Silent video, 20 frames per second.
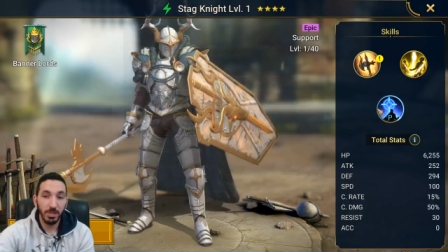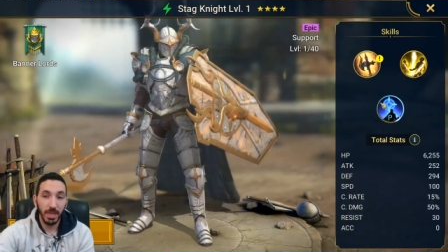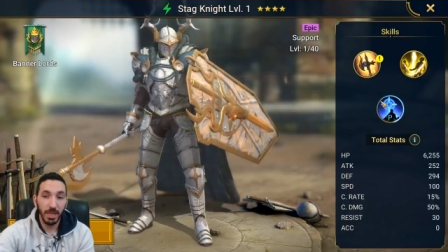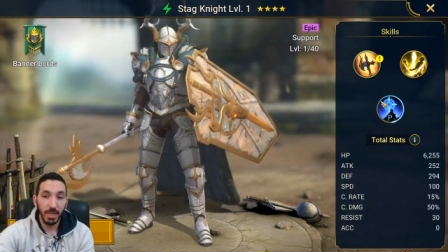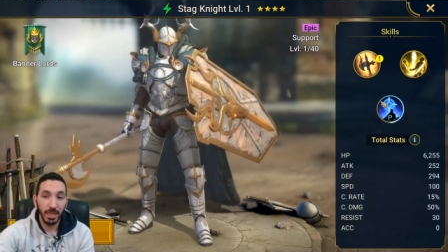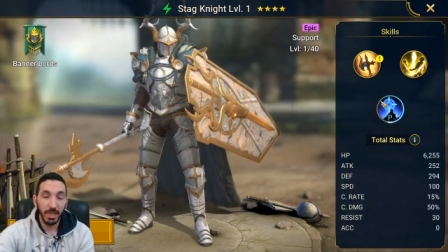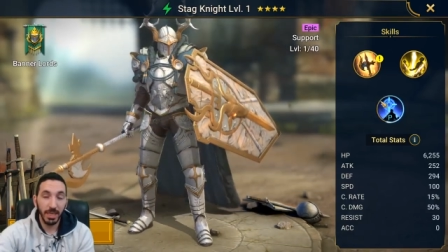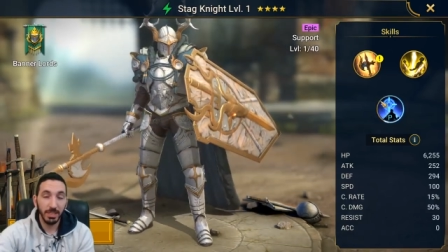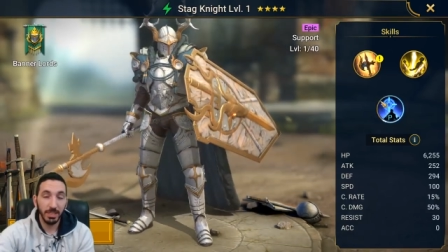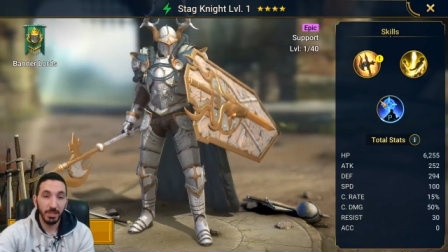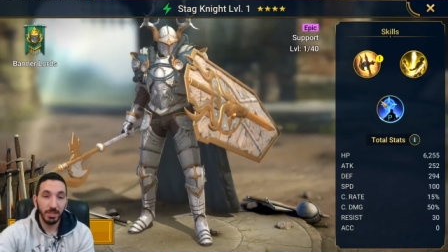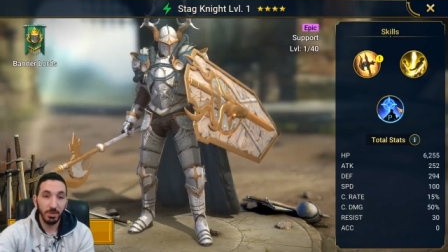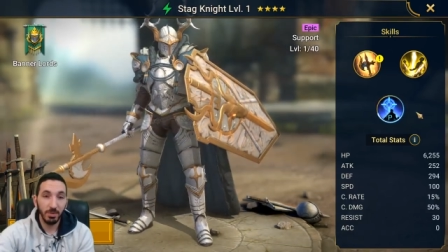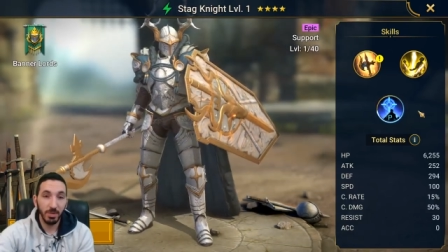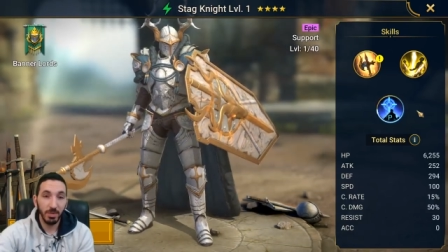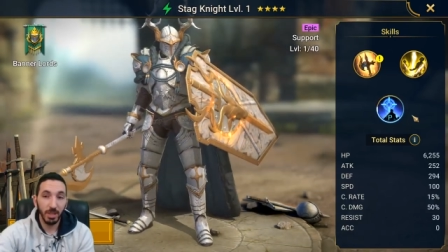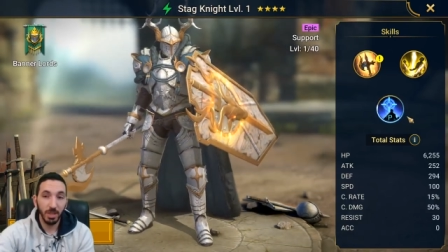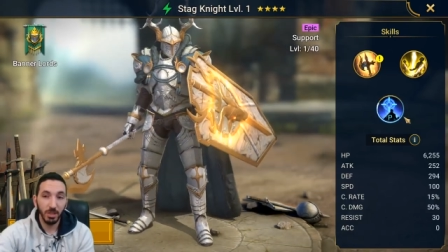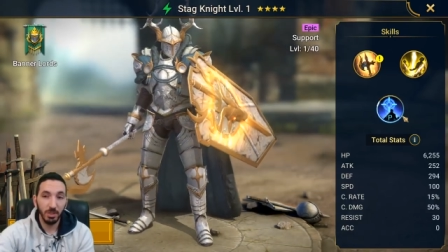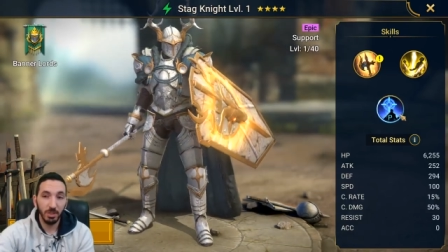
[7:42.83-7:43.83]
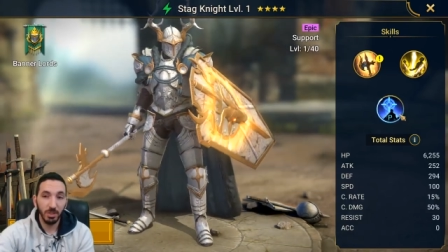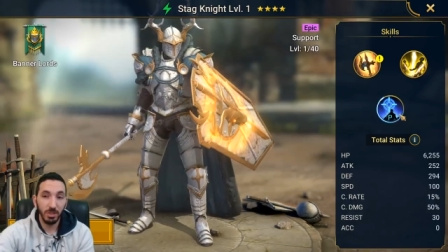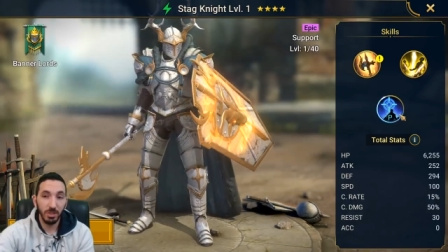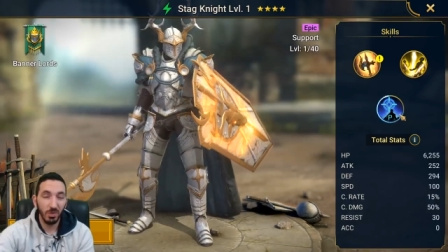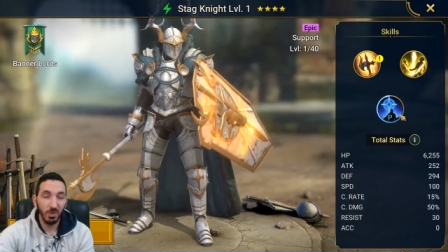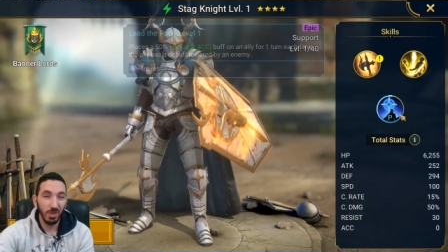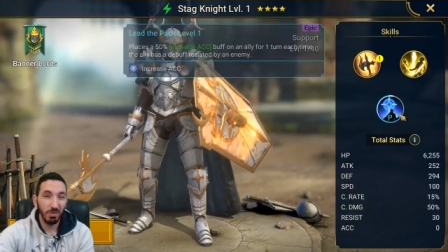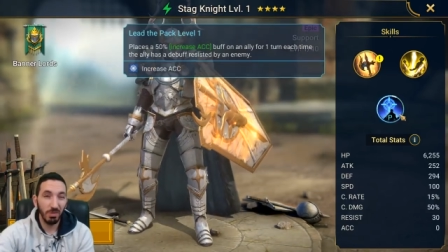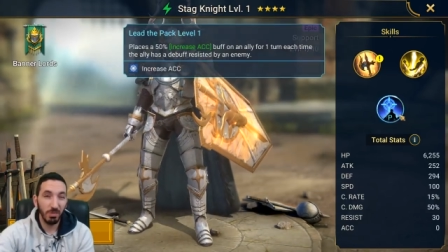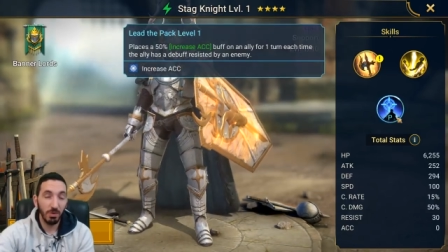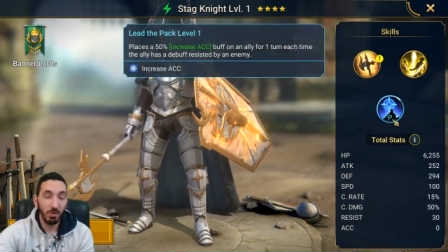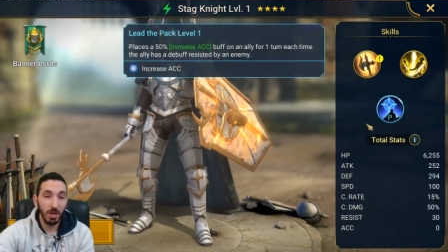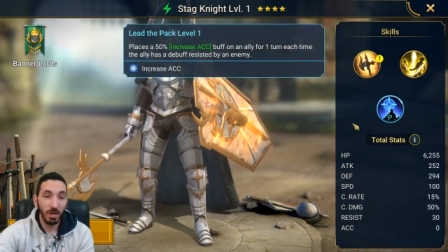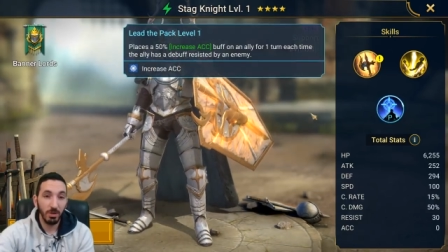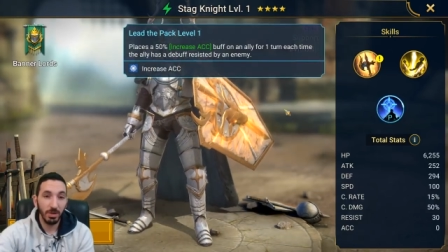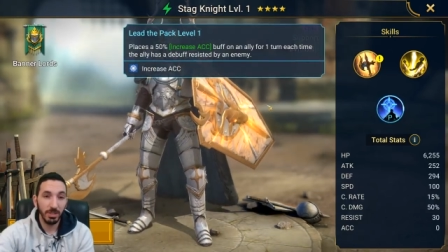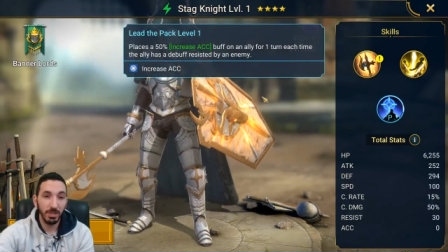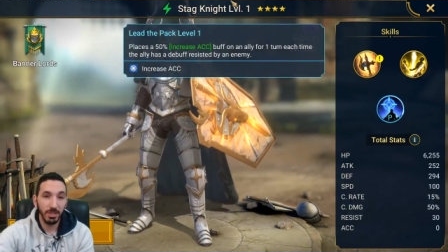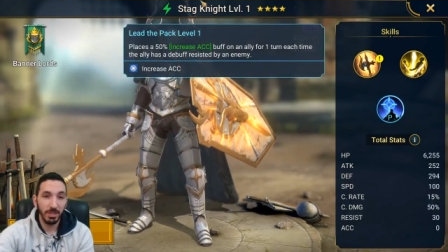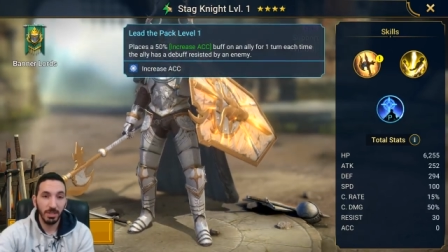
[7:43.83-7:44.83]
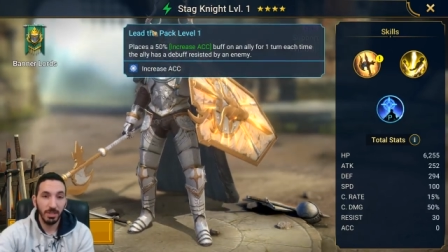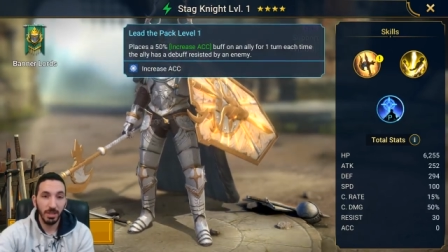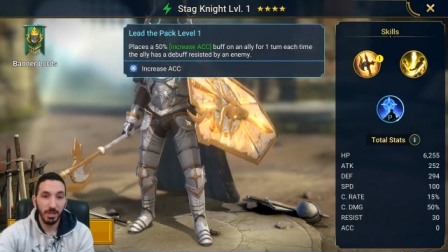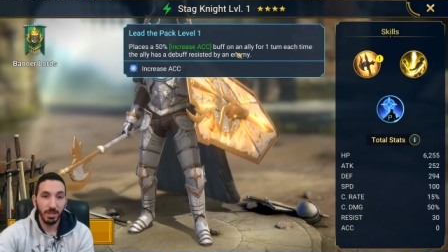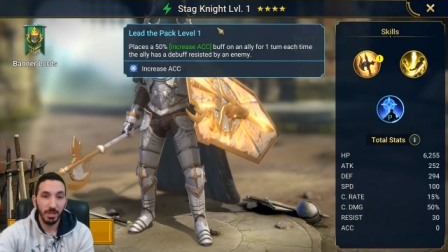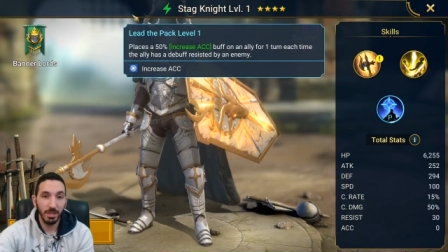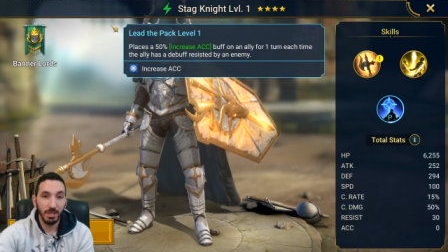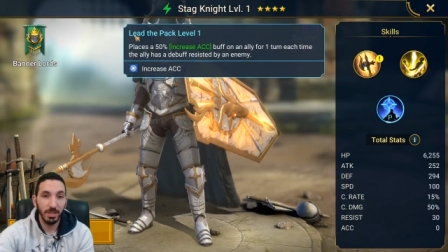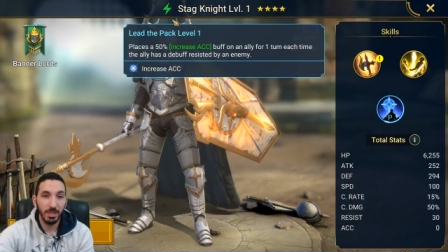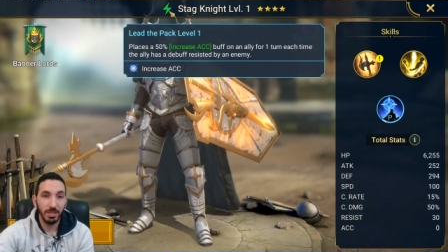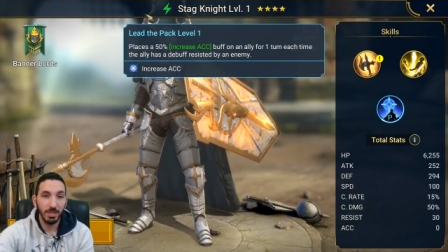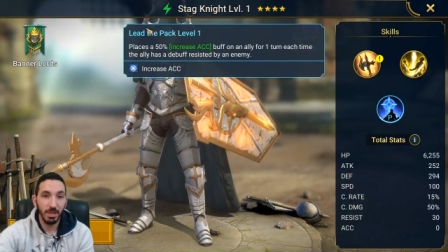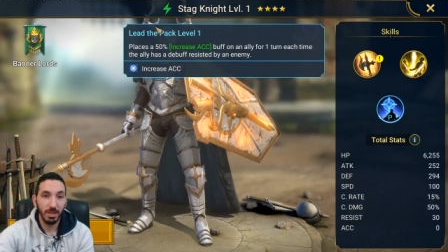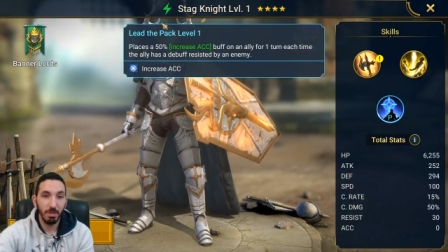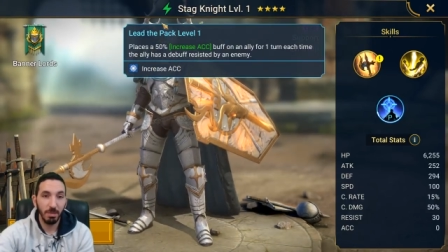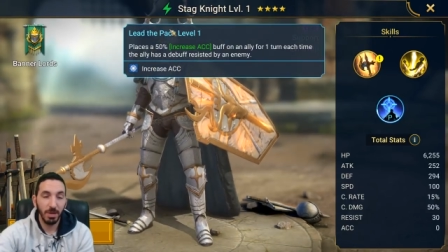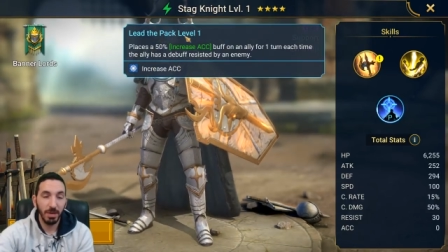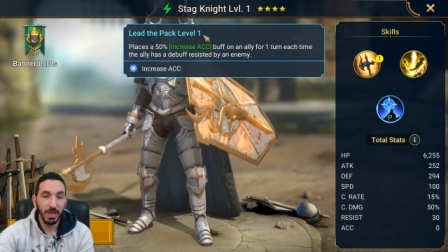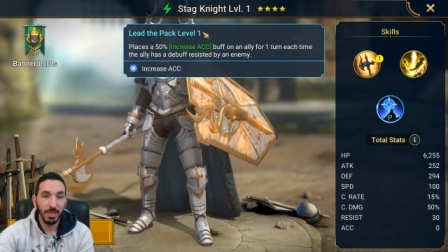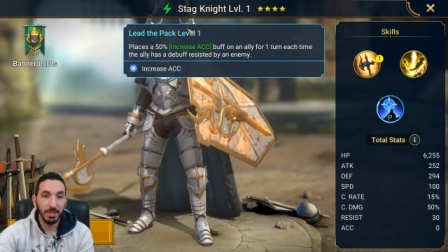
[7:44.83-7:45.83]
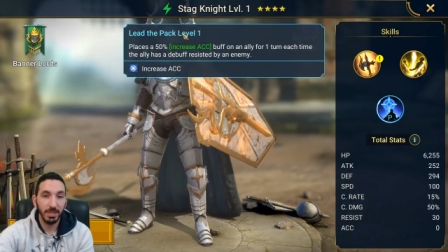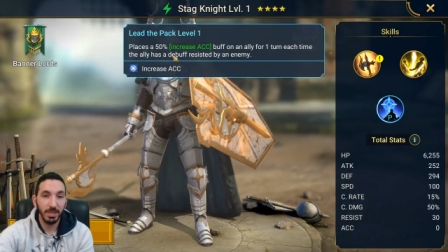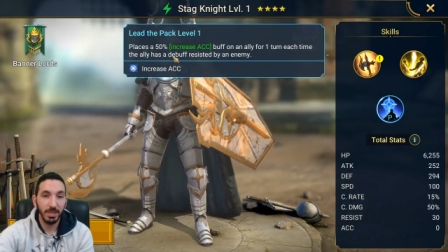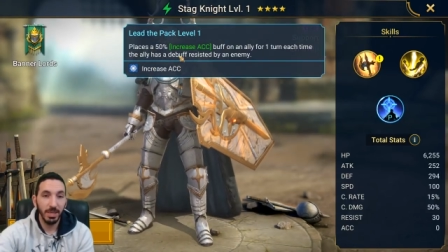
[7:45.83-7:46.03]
Take into the dungeons. If you get resisted, he's going to place